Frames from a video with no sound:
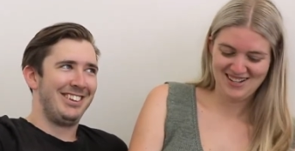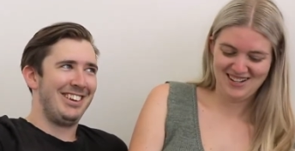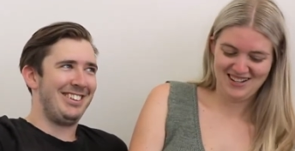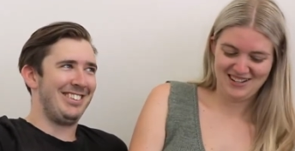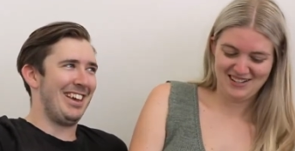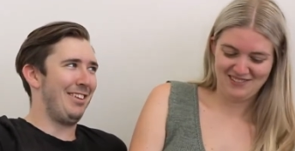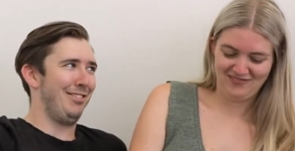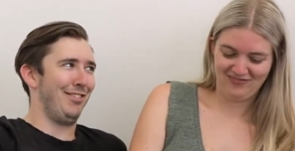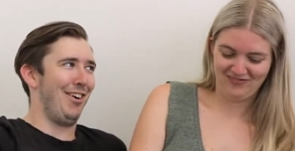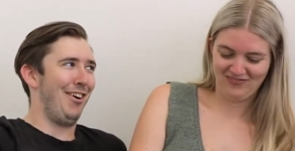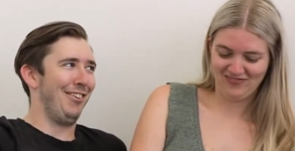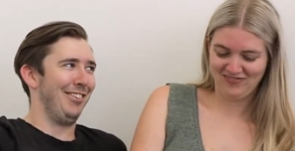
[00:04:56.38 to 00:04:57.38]
Speaker 1: it sounds
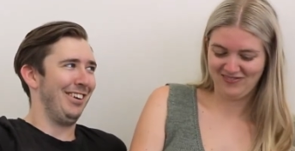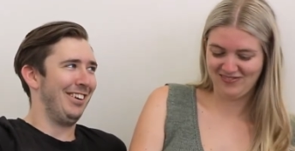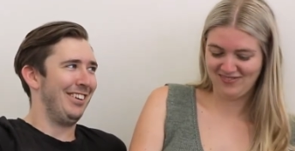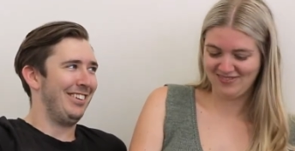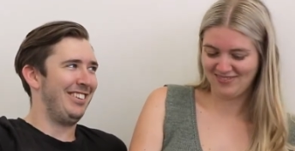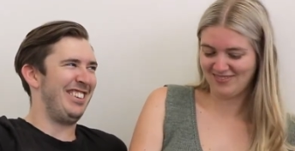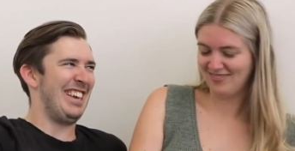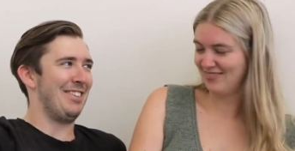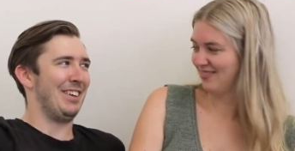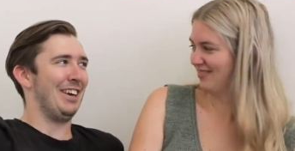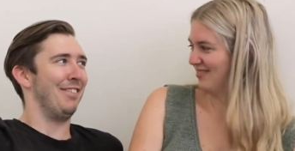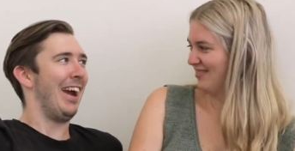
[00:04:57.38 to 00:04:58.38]
wrong.
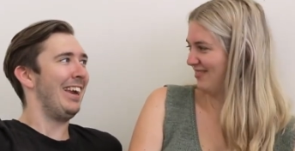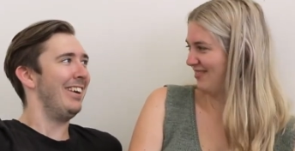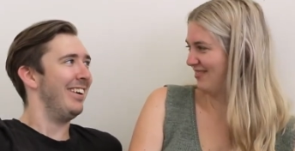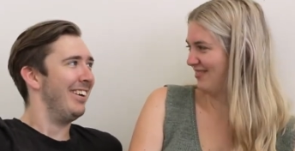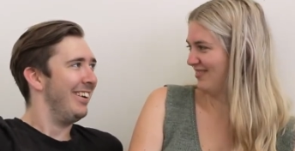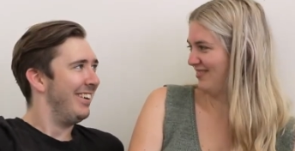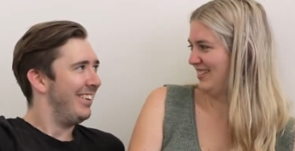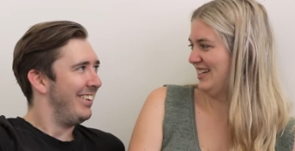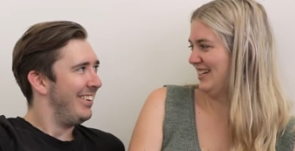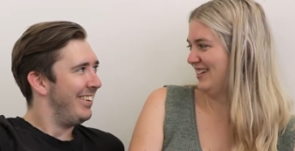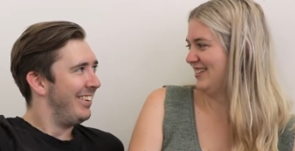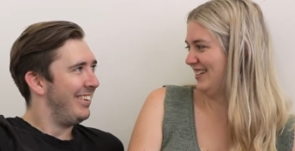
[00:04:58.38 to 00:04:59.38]
Deteriorate.
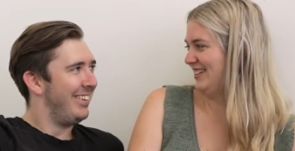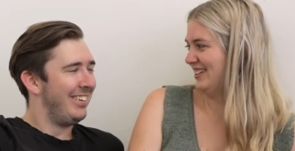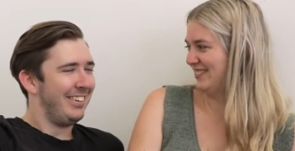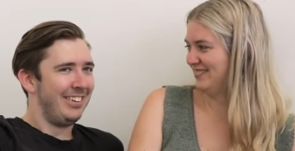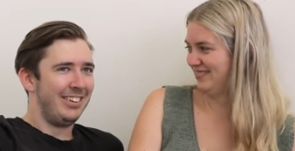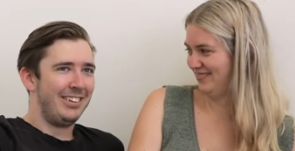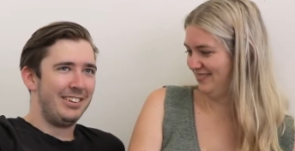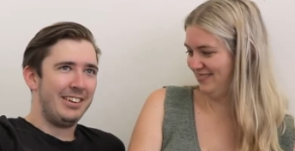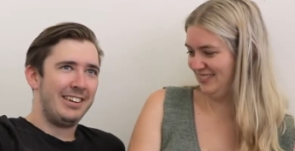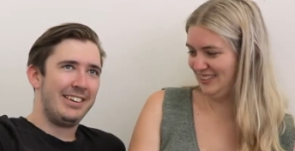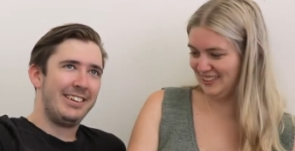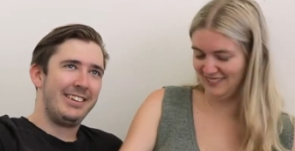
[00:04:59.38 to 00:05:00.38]
Speaker 2: Yeah, I know.
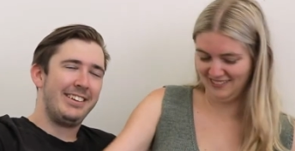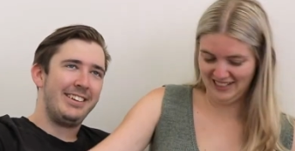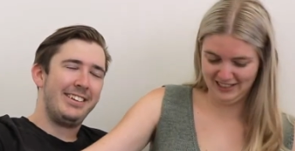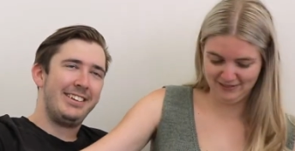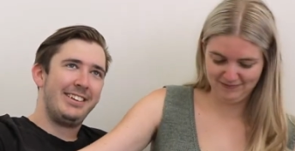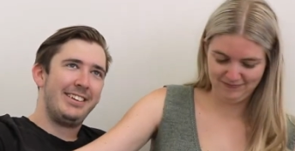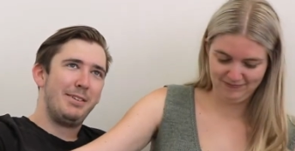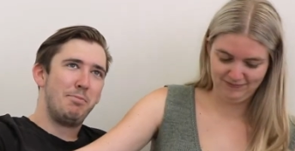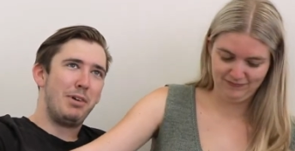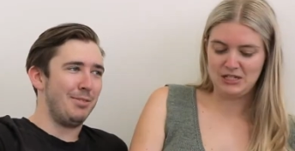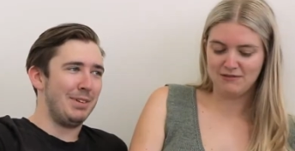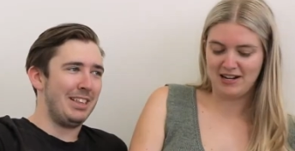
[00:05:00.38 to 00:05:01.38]
It's okay.
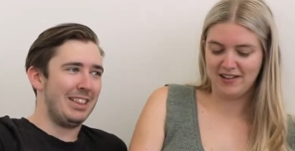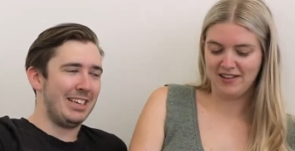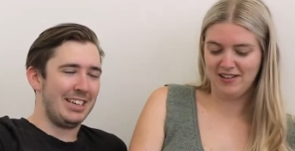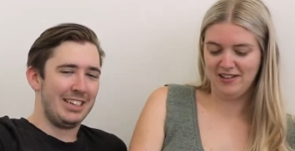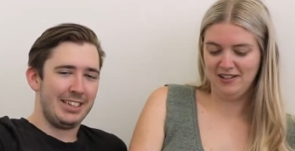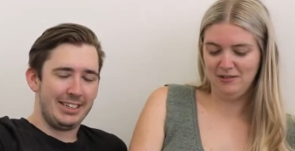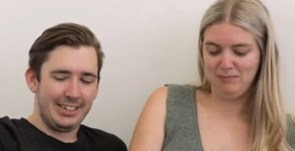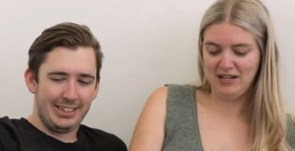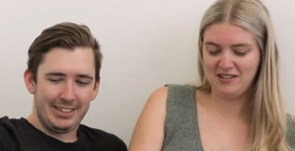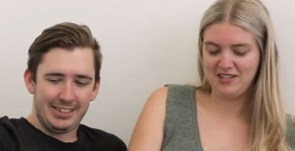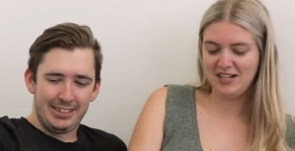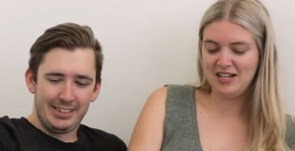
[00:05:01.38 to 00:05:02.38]
Would you rather be
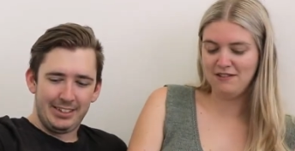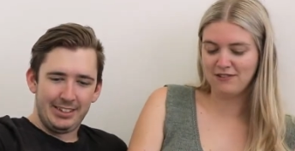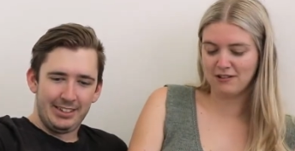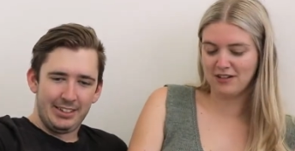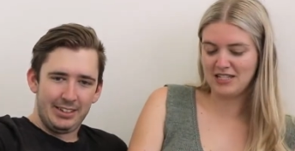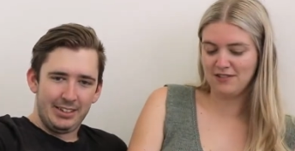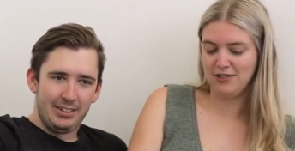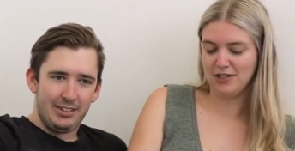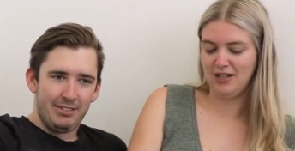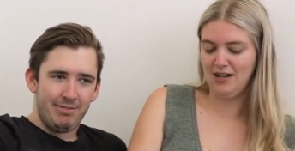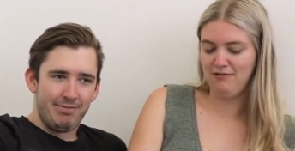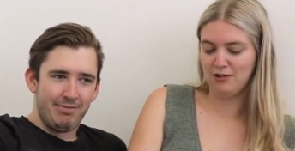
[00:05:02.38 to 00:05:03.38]
sticky for the rest of your
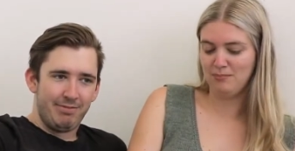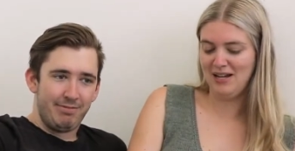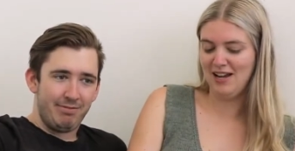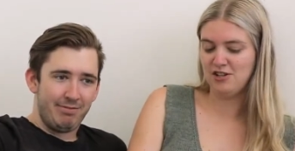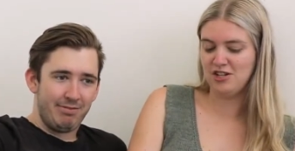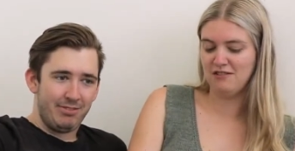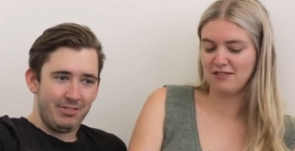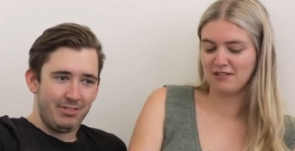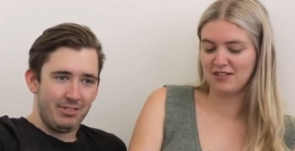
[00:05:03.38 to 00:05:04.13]
life or be itchy for the